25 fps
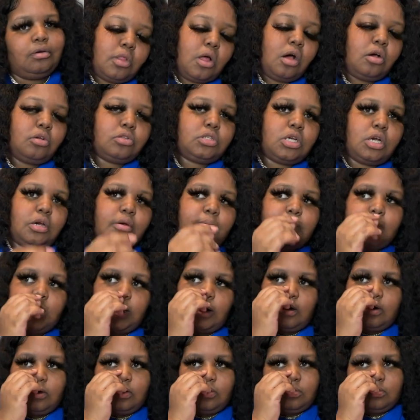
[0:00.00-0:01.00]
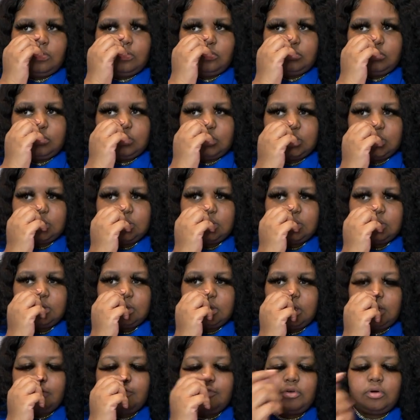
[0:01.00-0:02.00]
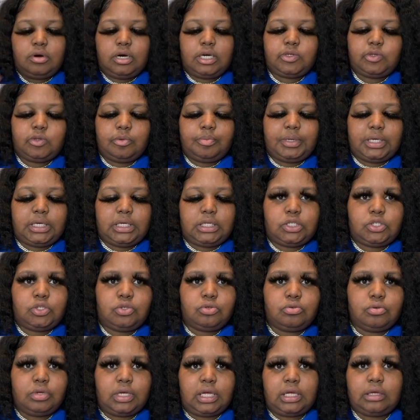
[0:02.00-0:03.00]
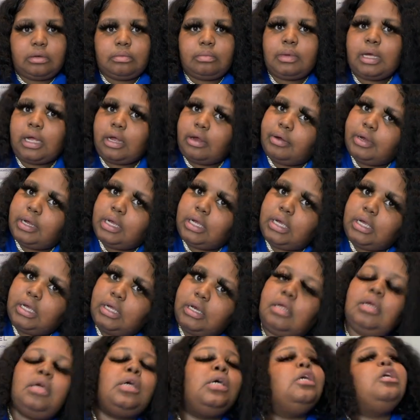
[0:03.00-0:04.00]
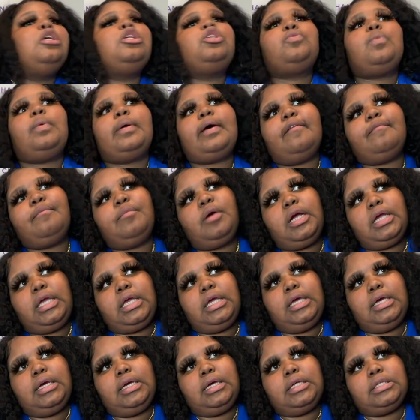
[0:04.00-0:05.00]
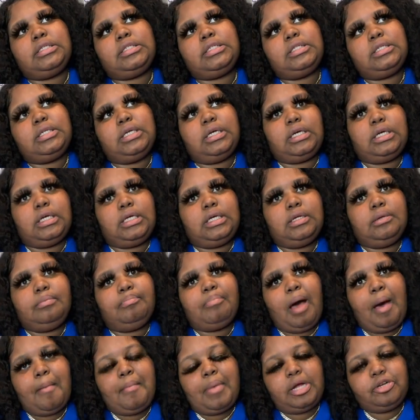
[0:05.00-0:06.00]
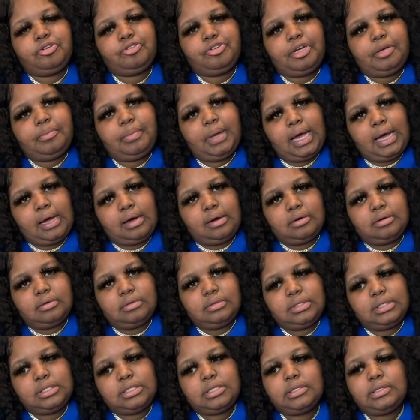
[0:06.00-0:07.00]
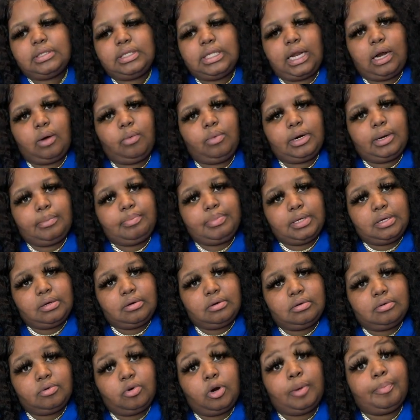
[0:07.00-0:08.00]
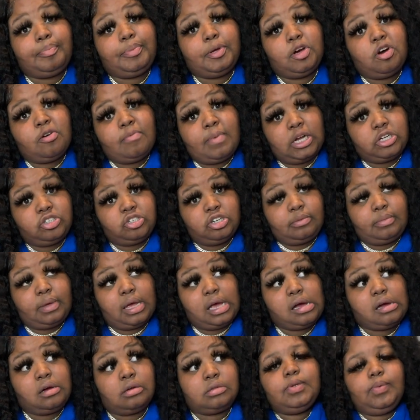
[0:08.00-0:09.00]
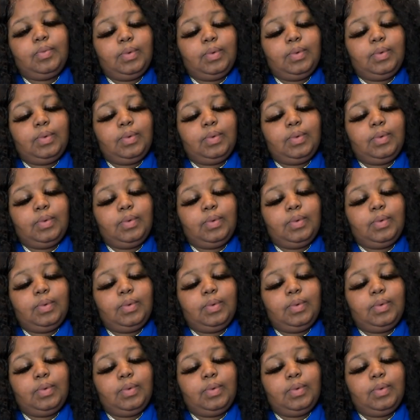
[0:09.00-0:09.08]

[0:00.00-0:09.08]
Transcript: Long term goals, of course, would be to get married, to have more kids, to buy my dream house that I want to build or build my dream house.